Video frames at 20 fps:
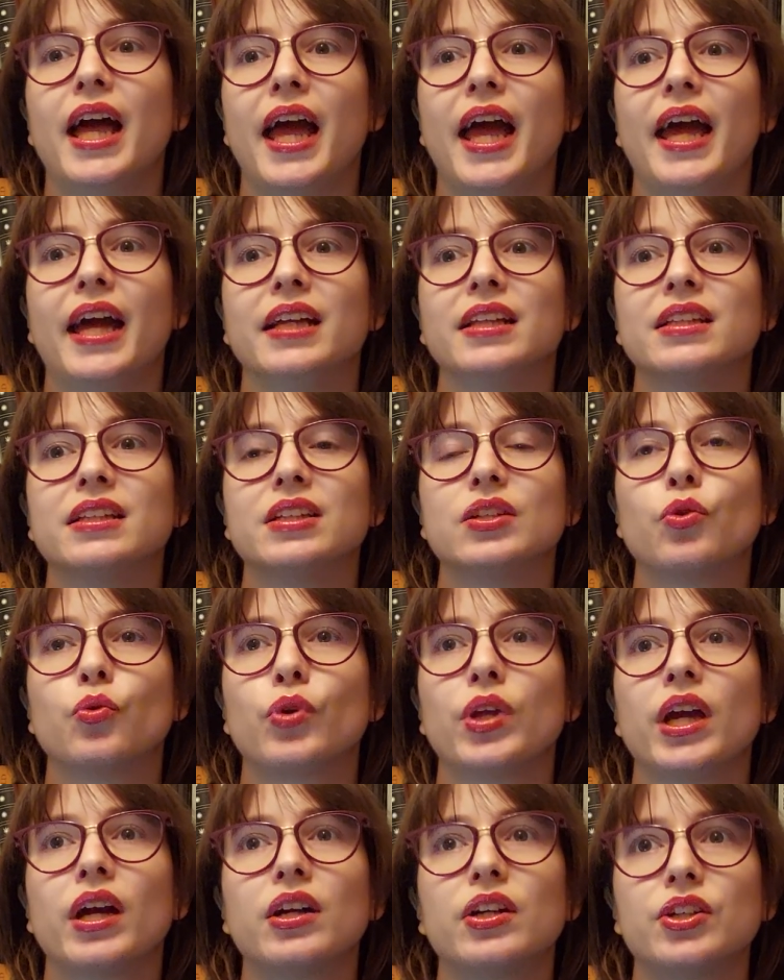and
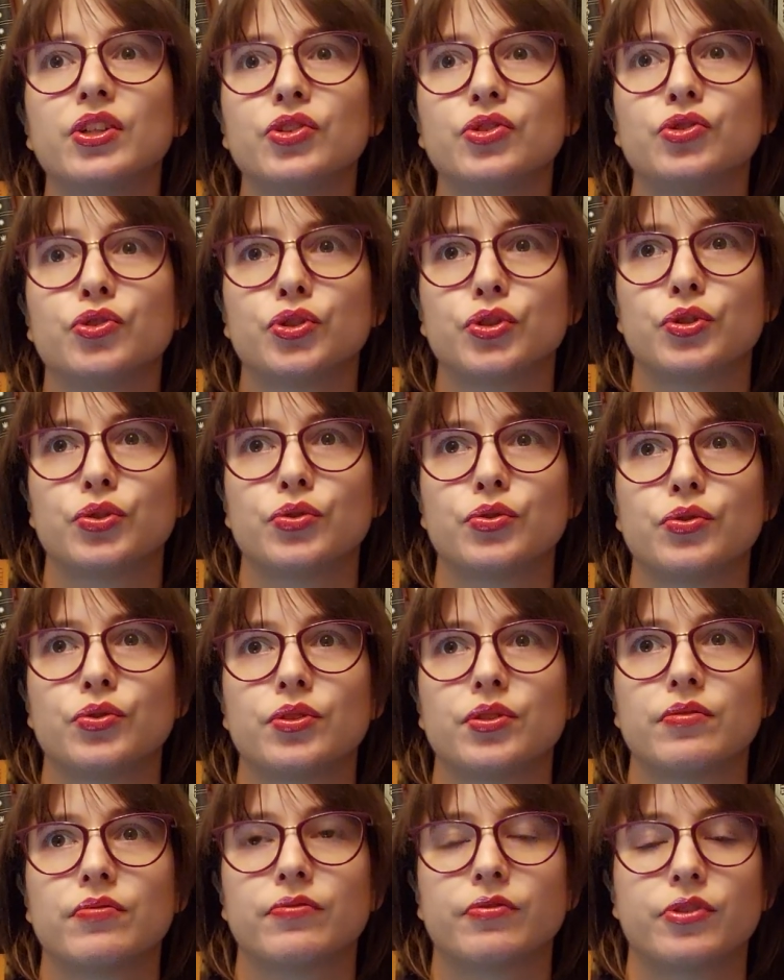we are
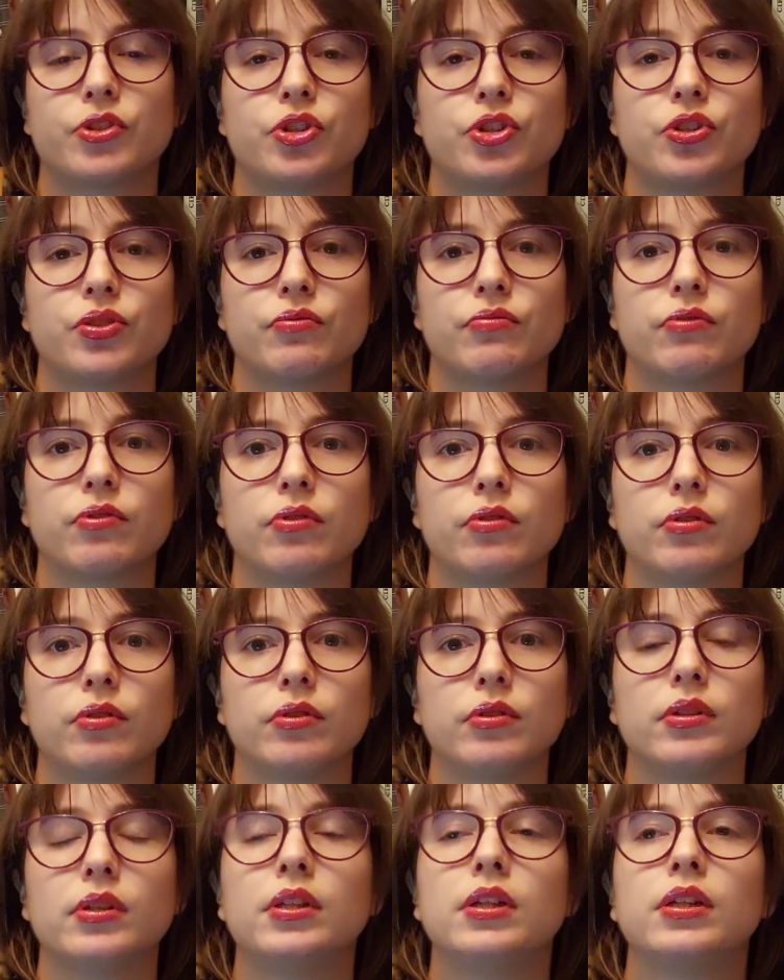introduced first of
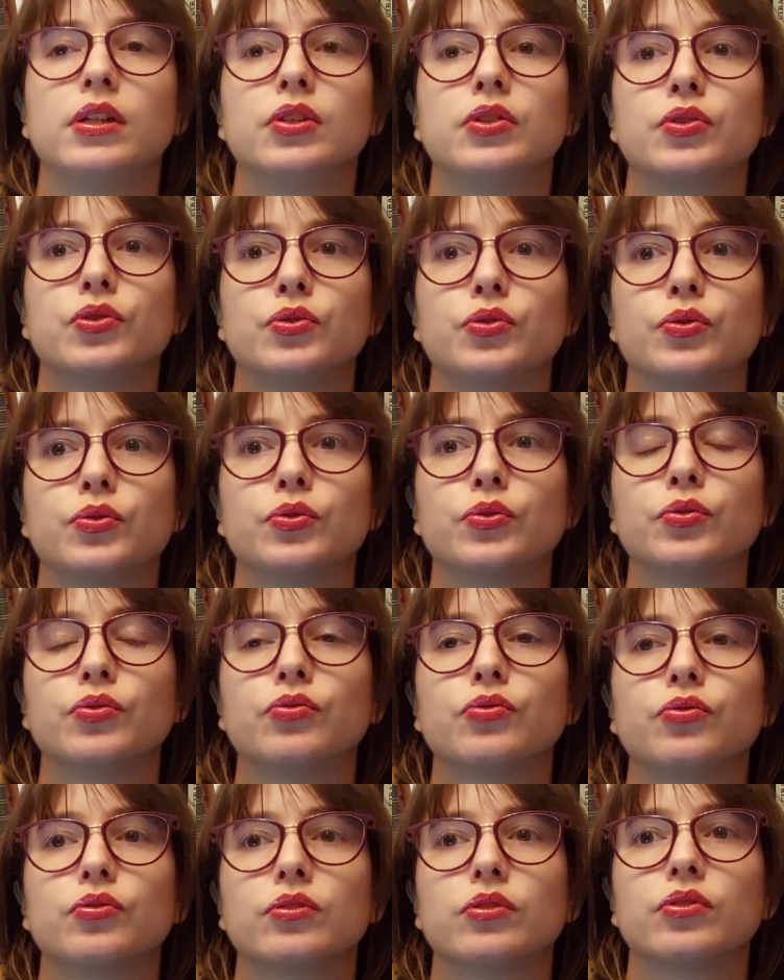all to
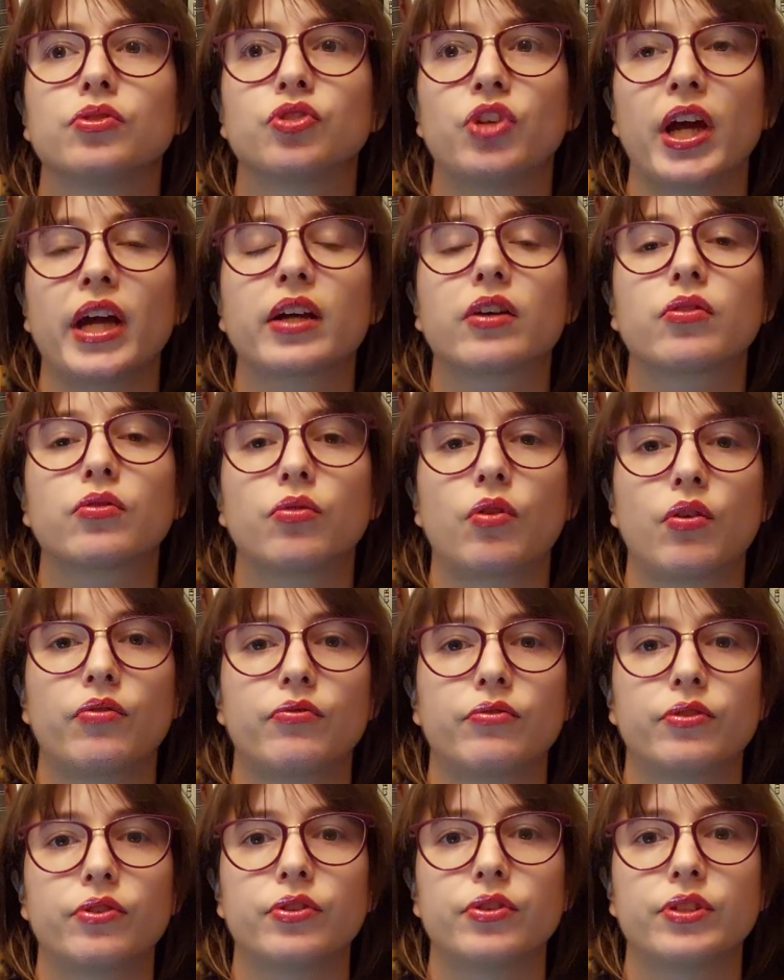Jack
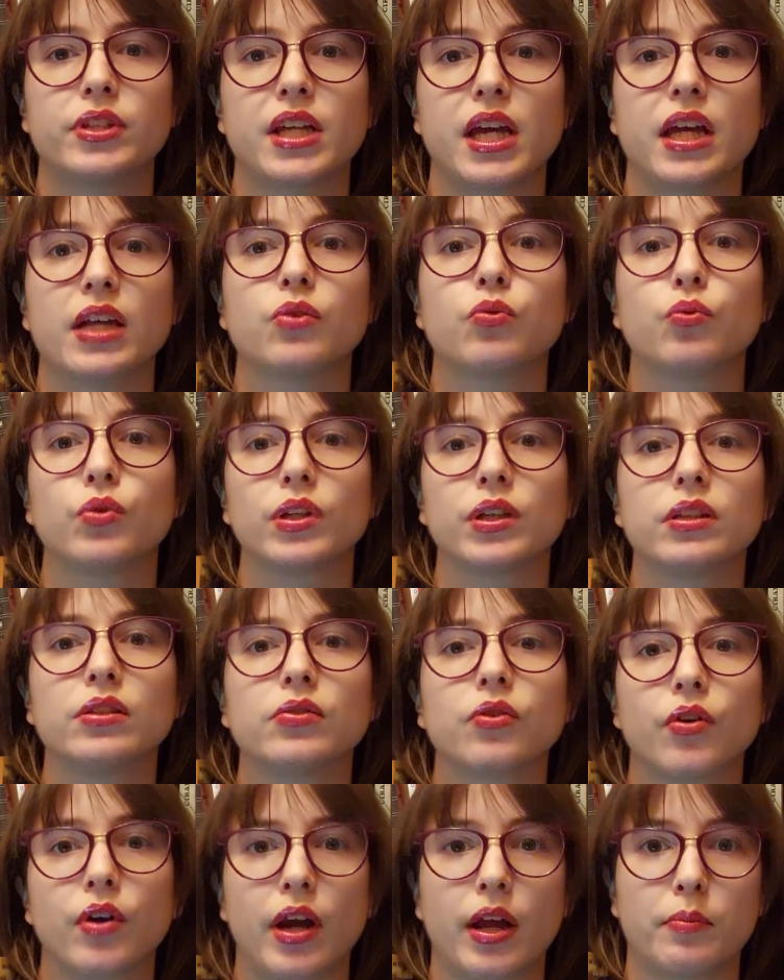Crawford and Will
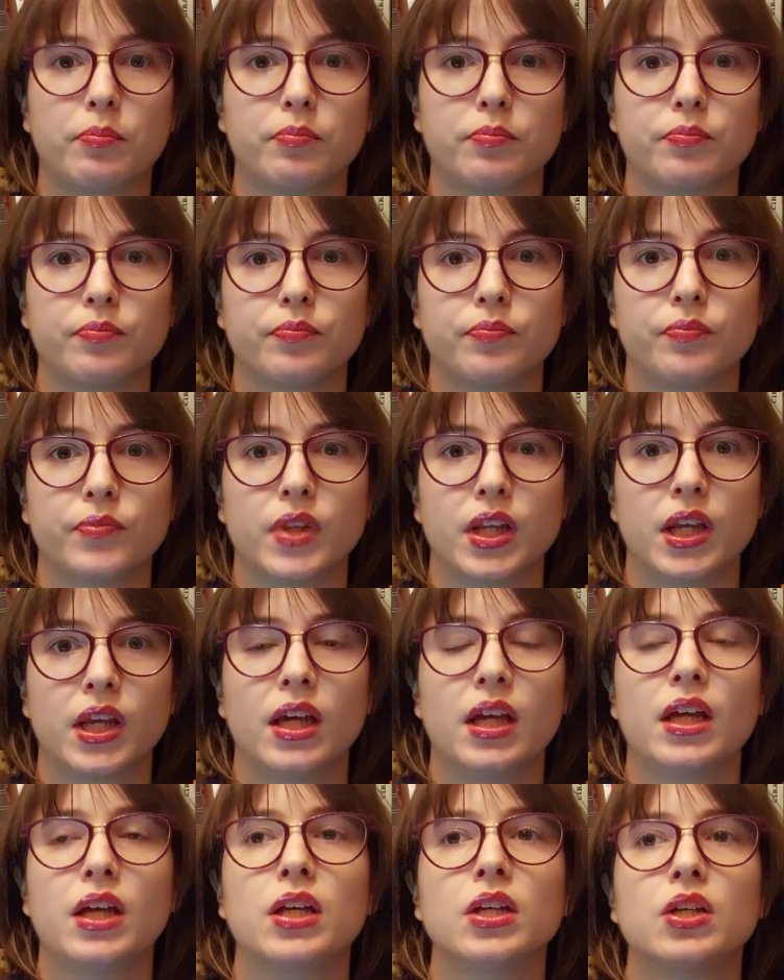Graham.
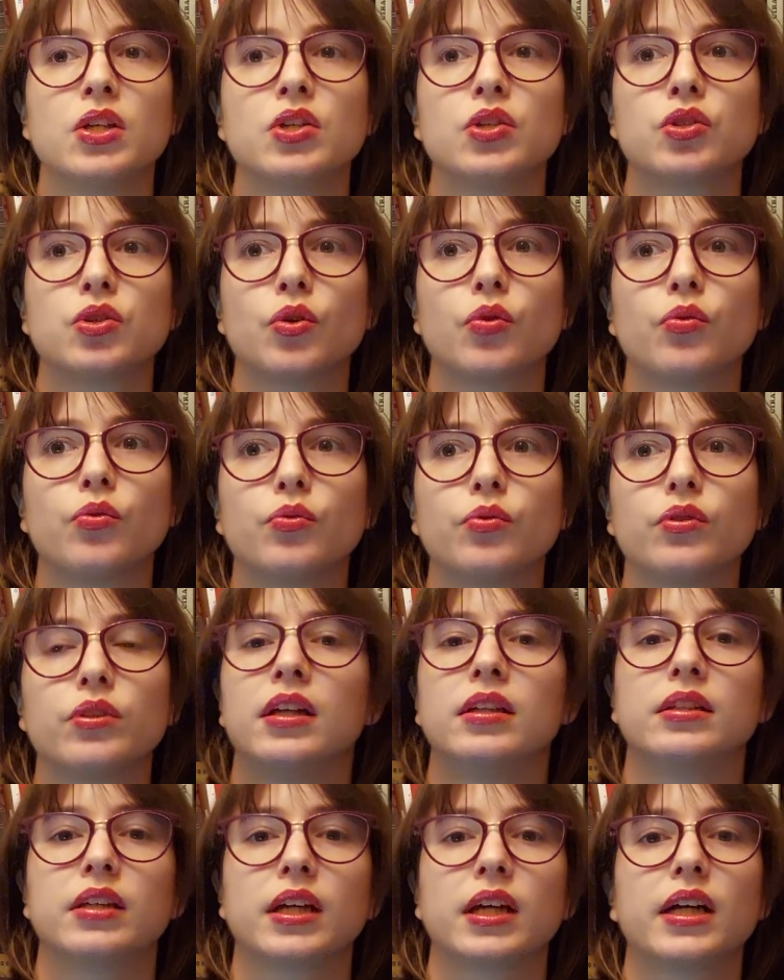So
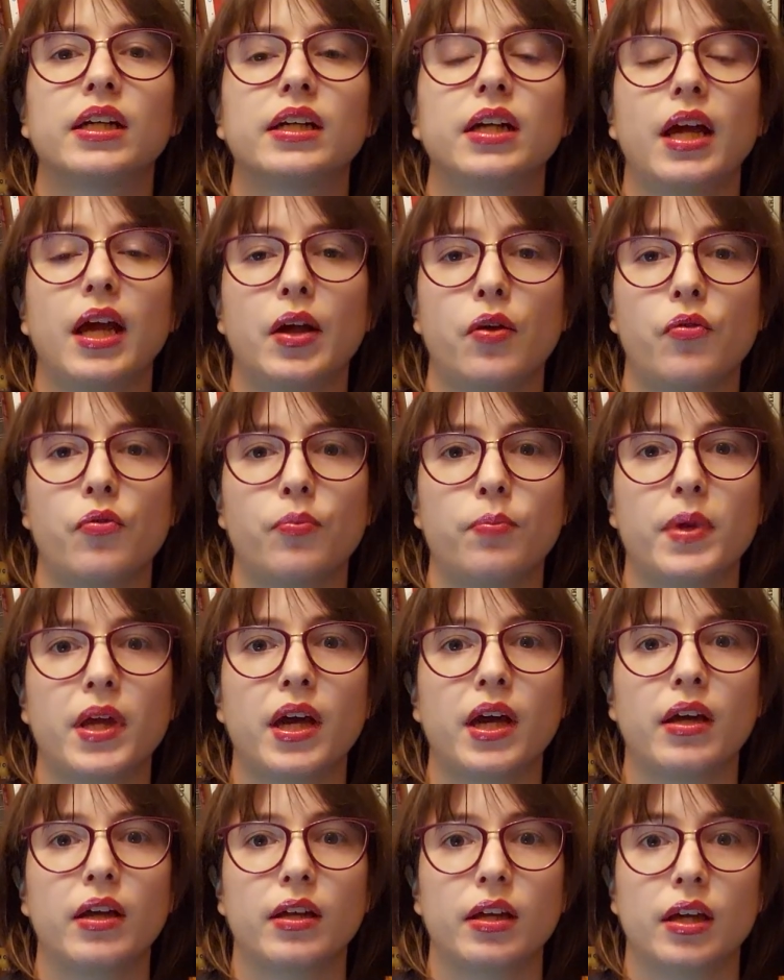they are
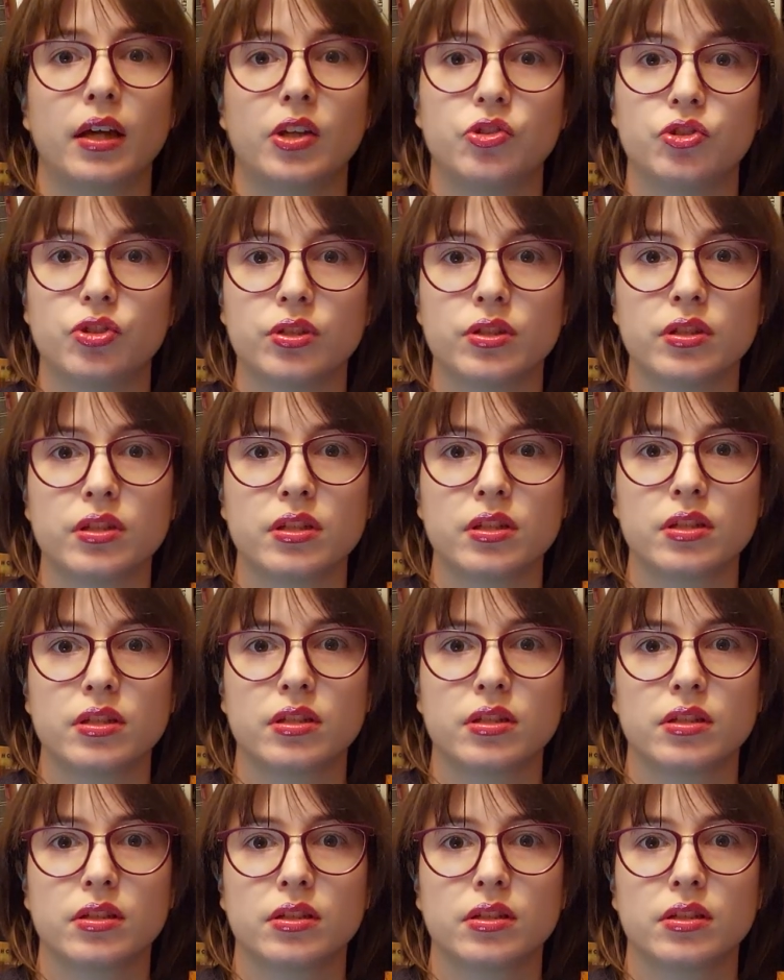FBI agents,